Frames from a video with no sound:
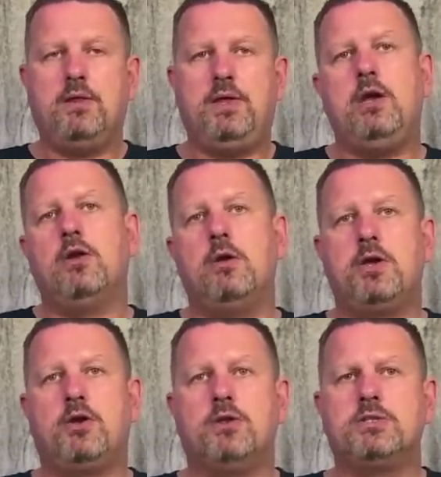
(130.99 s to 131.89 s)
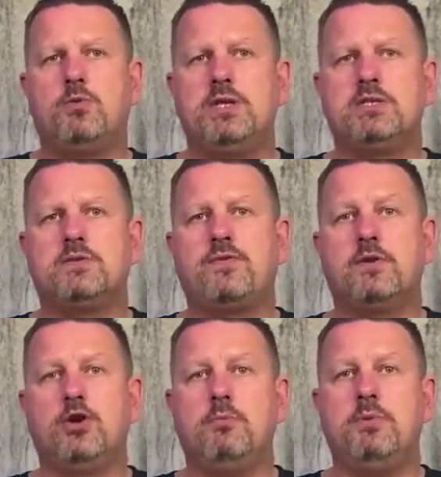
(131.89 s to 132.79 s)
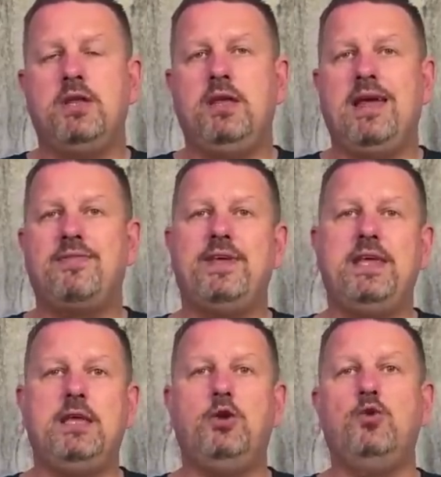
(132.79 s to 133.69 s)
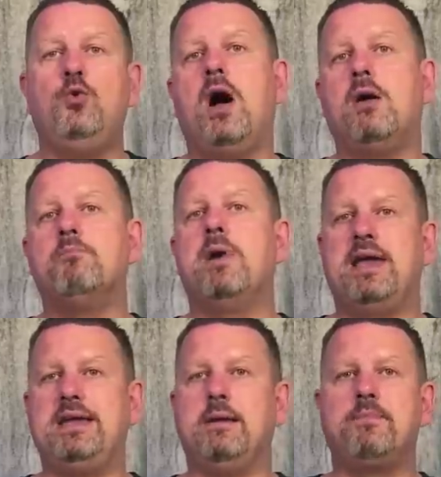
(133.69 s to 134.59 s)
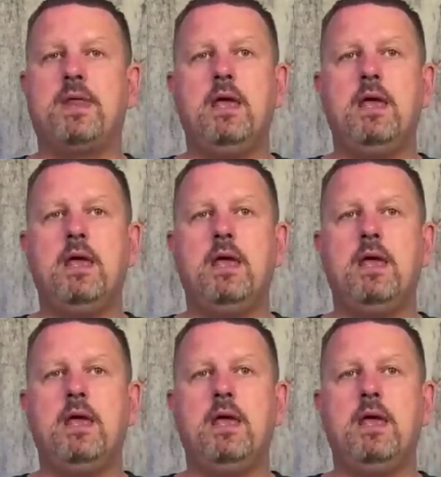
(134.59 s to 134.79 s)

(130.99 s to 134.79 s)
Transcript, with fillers: The economic consequences for Germany and the EU are minor.